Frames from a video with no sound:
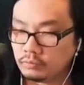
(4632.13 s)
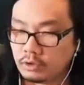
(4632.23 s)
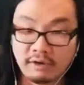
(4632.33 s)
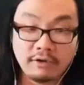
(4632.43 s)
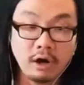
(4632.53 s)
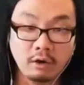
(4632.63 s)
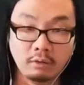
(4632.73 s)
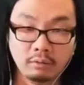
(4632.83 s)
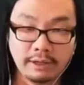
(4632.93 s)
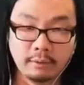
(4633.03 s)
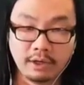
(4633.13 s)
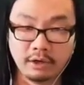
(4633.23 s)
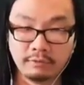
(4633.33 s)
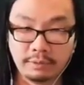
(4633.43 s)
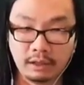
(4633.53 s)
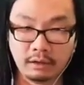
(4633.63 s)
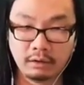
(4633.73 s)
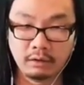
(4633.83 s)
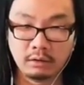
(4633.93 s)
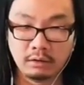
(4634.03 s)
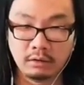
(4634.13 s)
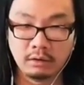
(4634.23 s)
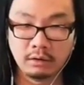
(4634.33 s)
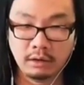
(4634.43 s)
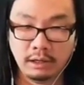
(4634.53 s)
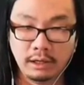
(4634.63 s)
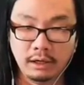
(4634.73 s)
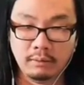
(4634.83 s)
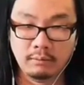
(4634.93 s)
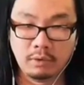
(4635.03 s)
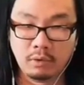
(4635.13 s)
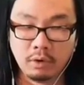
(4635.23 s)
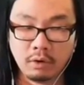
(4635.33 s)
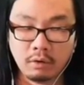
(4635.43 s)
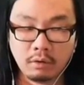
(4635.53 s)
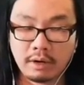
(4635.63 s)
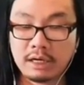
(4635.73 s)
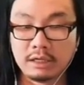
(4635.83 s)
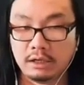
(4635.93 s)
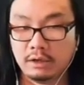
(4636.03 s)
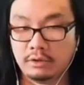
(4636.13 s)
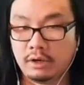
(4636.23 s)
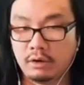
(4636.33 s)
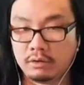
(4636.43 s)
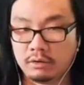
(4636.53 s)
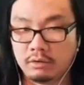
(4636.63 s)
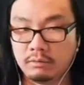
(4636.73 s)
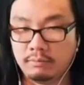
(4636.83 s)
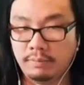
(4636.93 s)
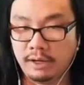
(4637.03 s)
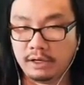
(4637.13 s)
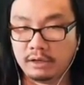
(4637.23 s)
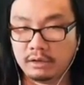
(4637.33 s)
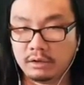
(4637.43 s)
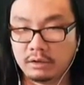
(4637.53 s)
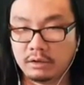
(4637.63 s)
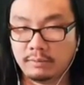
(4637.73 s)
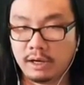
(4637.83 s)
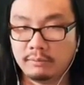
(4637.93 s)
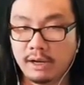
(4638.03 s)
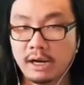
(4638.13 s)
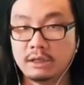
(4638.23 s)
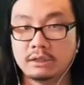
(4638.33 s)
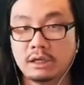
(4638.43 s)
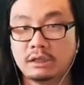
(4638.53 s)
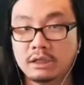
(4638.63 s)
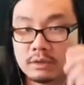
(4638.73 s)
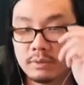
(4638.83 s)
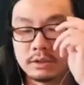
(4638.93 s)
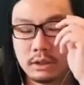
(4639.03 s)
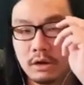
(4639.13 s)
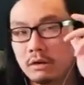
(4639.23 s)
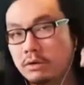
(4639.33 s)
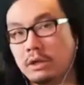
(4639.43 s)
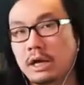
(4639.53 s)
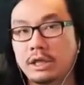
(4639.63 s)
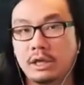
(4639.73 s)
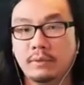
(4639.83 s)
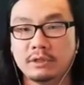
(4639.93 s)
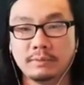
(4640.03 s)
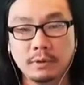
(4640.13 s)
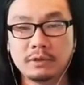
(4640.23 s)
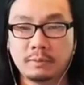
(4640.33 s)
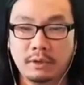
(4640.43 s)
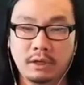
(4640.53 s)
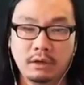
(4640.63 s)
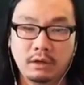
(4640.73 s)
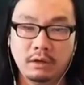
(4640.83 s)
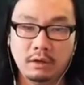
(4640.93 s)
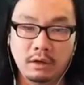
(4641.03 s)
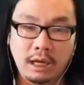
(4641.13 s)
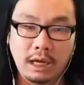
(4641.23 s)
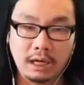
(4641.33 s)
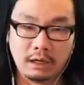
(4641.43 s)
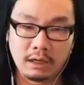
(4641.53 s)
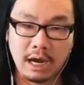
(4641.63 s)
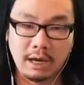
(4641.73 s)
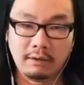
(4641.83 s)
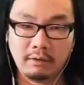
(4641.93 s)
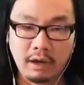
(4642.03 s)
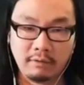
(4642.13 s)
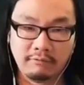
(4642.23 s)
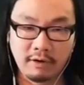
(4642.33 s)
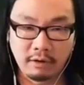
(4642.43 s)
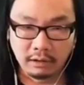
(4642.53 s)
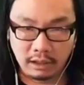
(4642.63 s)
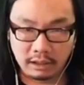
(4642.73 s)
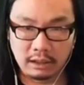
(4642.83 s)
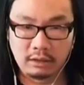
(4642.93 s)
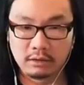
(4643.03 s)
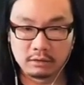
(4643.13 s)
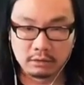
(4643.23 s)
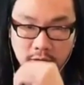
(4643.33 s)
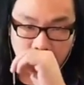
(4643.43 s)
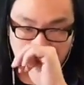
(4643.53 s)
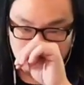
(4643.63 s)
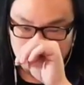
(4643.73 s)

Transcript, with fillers: you never know, like, what could have been. Um, or, or any other character. But the bottom line is, like, this was the character that I think I was supposed to play. And I am very lucky to